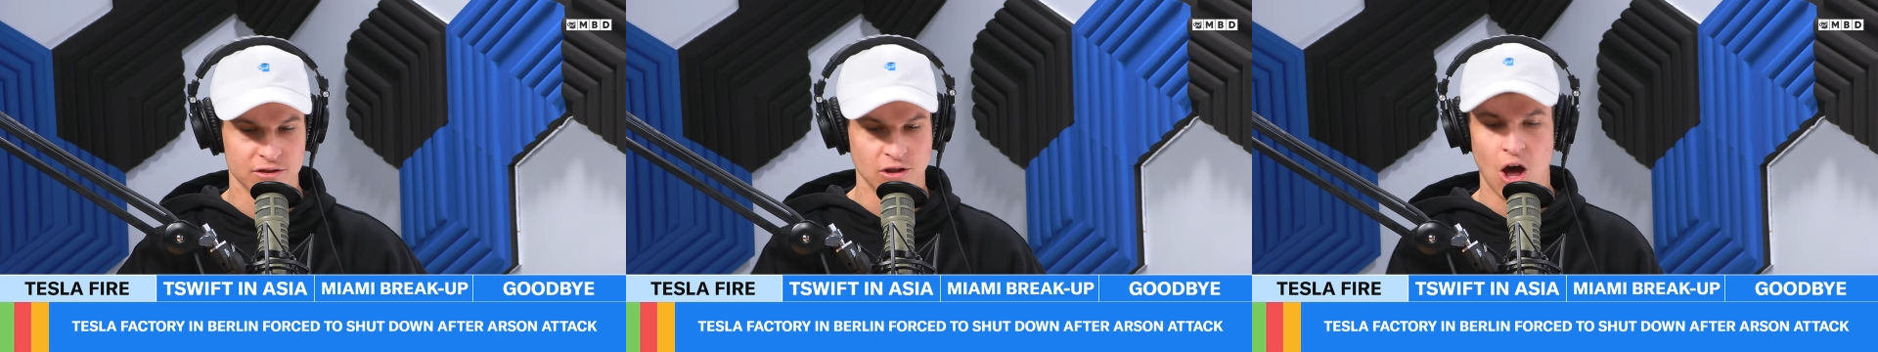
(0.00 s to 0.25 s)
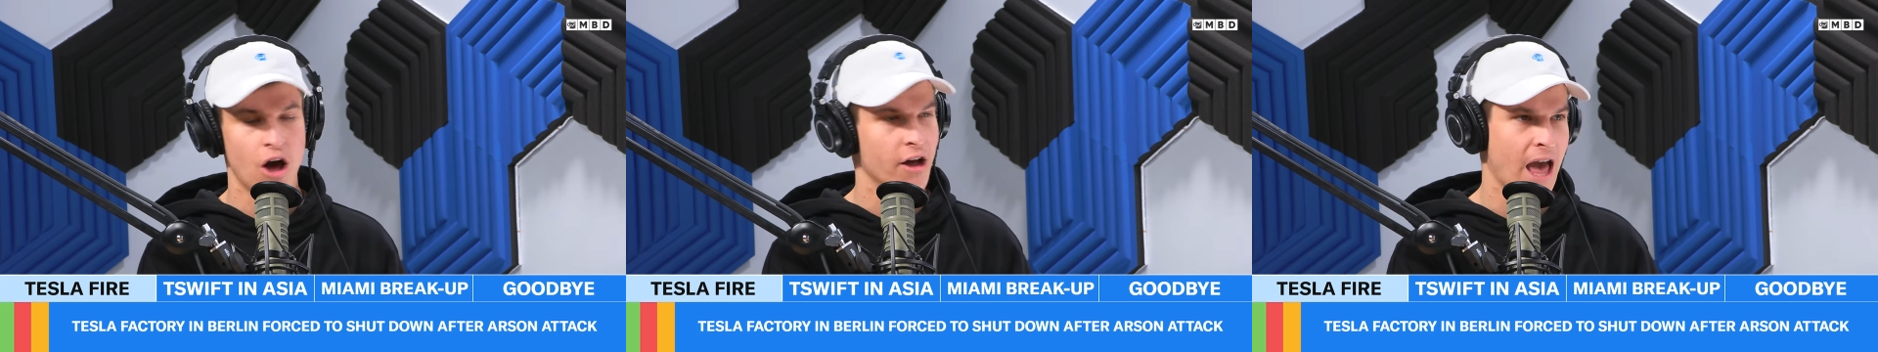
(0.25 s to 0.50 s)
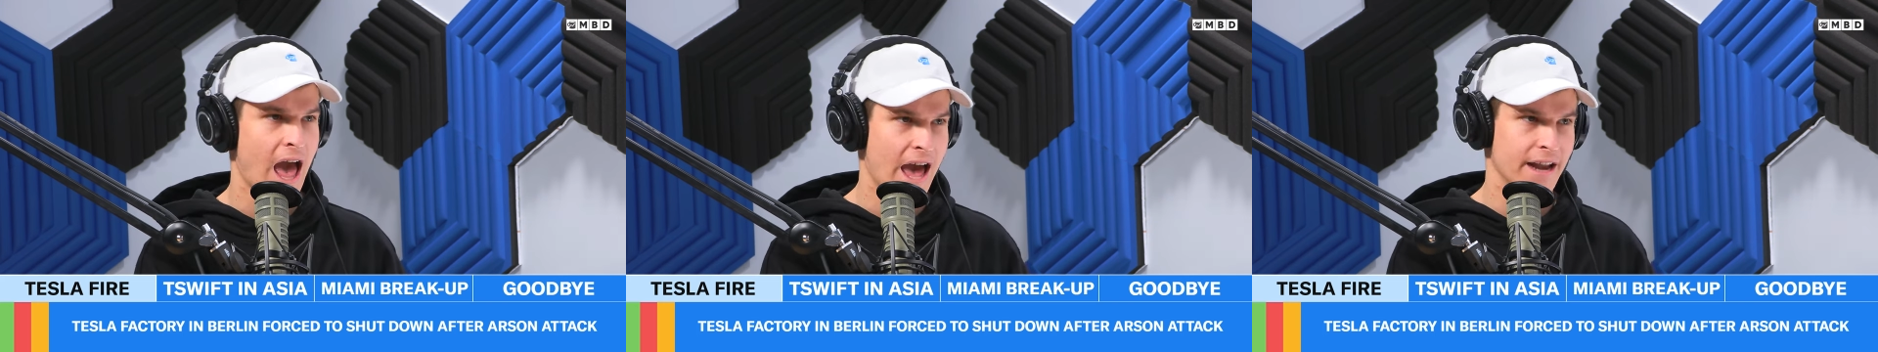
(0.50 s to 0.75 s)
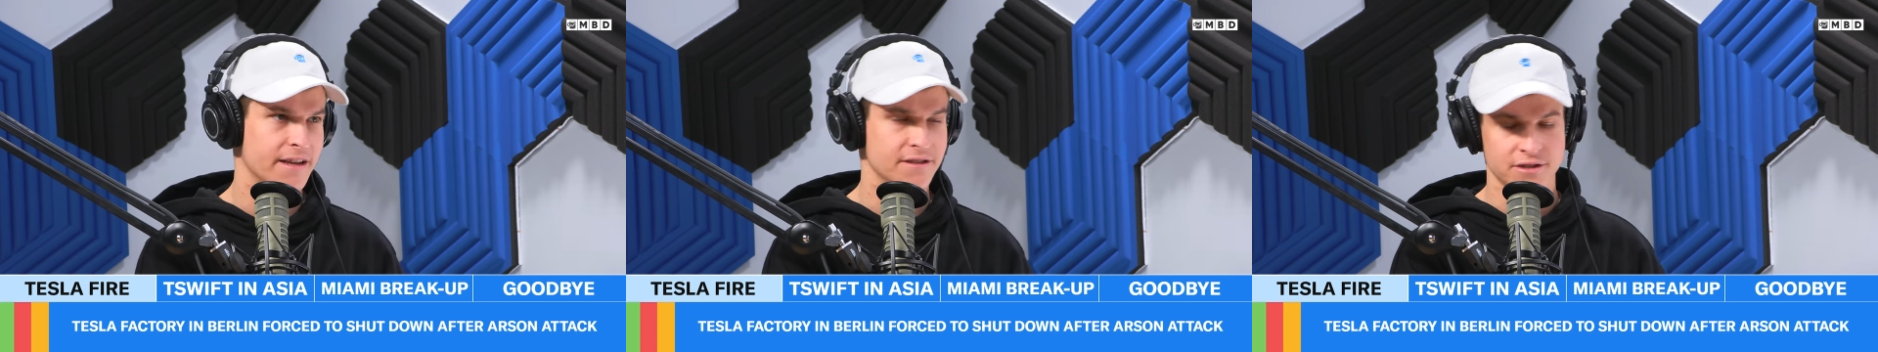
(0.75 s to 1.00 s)
long
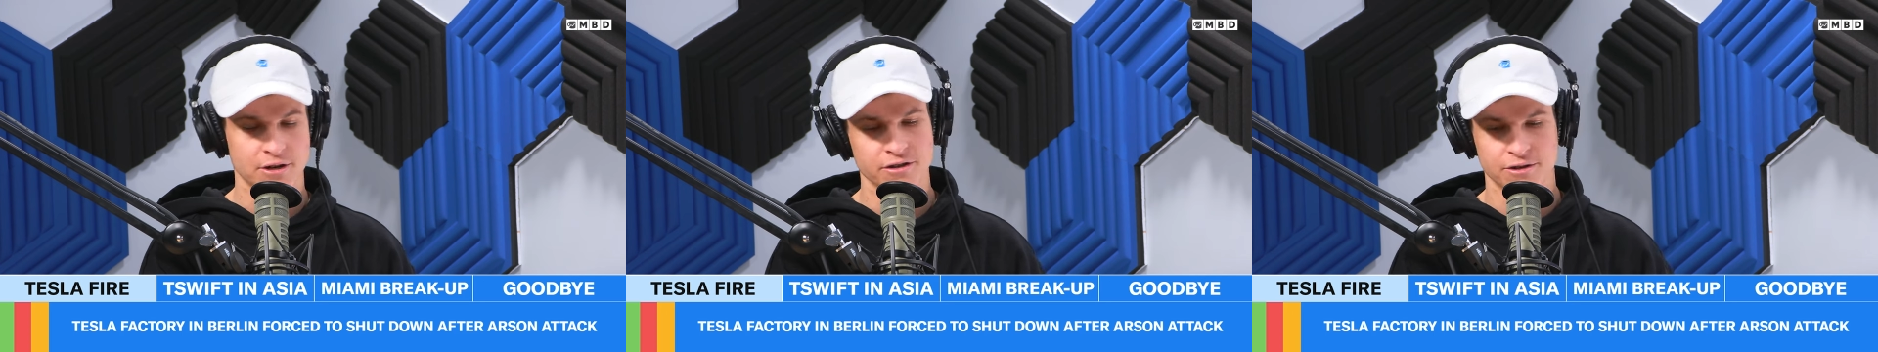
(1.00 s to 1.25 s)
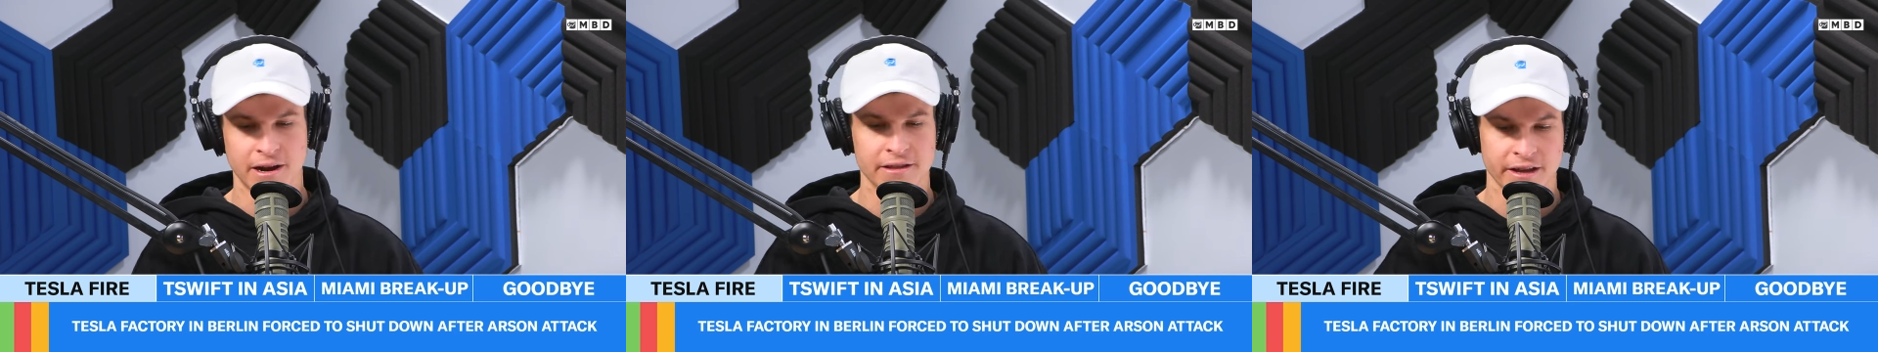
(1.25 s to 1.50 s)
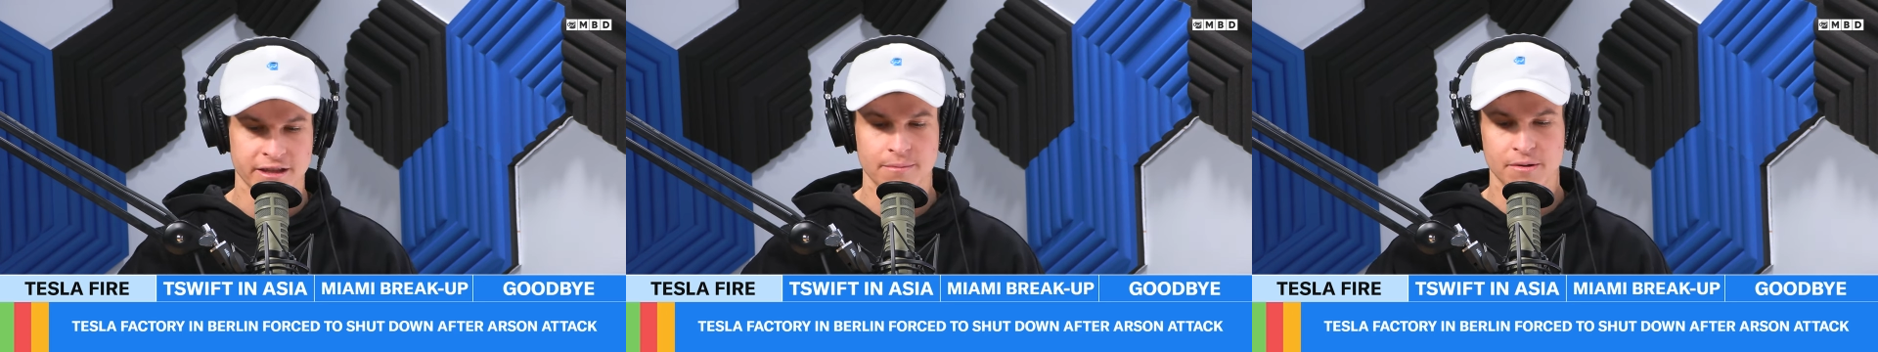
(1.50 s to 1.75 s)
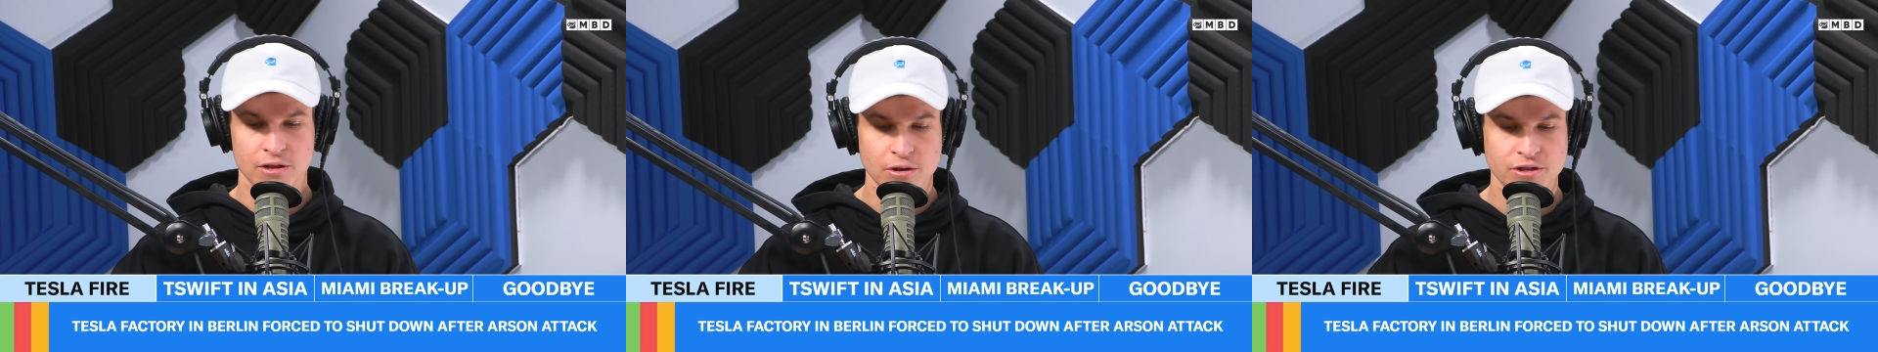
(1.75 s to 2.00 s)
had concerns around like the
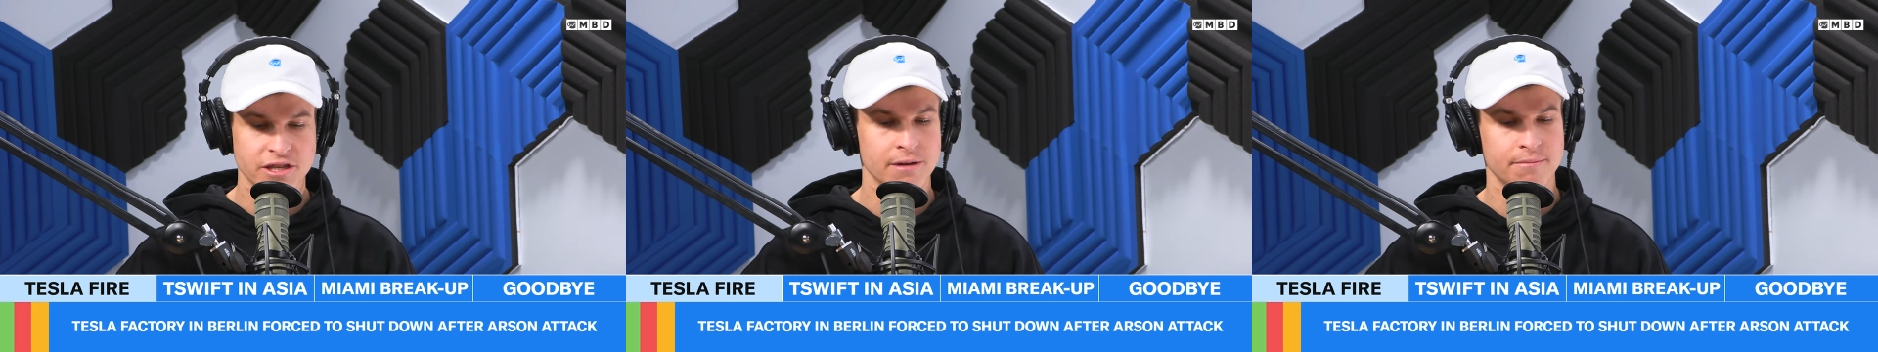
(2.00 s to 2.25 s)
pollution